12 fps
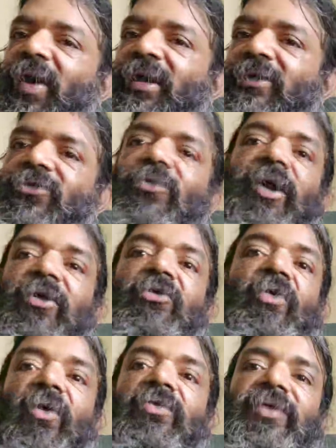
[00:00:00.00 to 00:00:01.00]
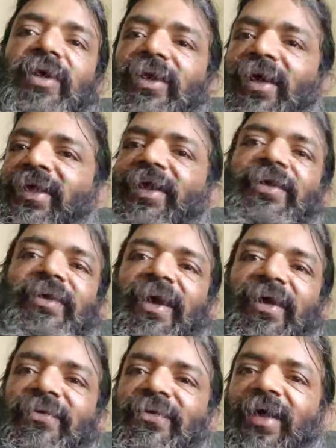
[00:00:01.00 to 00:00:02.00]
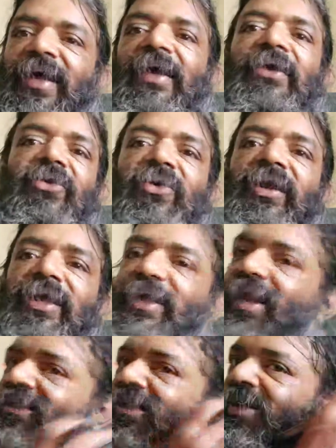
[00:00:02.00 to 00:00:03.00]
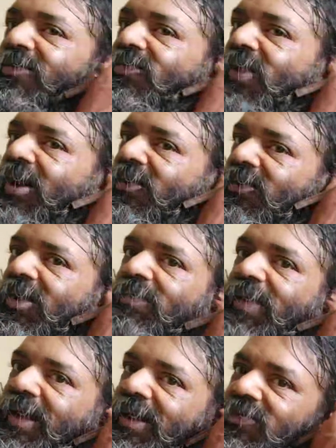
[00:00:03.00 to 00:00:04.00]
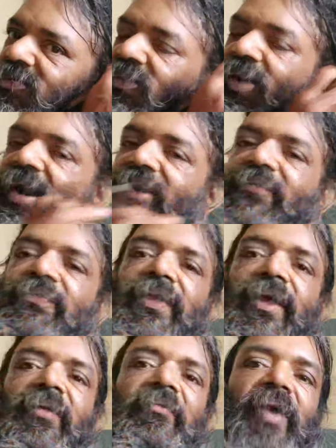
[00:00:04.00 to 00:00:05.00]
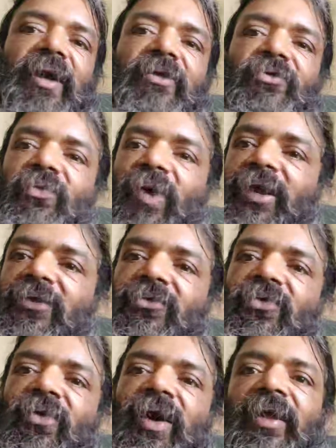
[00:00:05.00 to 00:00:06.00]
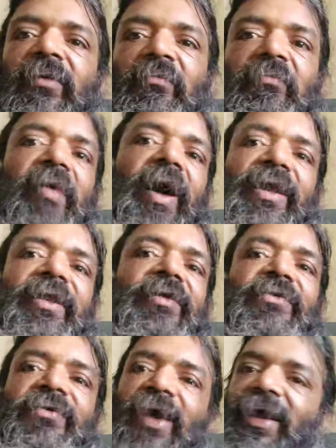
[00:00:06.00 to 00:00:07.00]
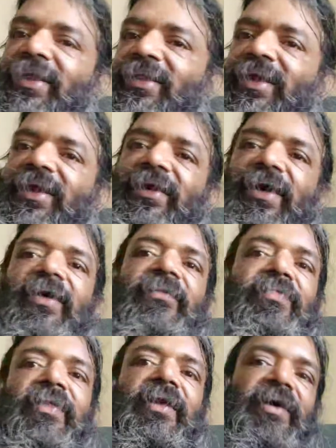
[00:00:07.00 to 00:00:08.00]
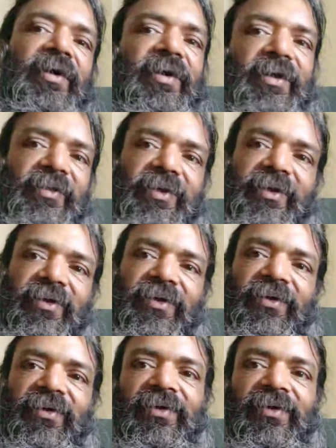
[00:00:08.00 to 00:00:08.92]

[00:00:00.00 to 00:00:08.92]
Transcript: y square cos theta, that is x. So dx is the square root of a square minus y square minus sine theta d theta.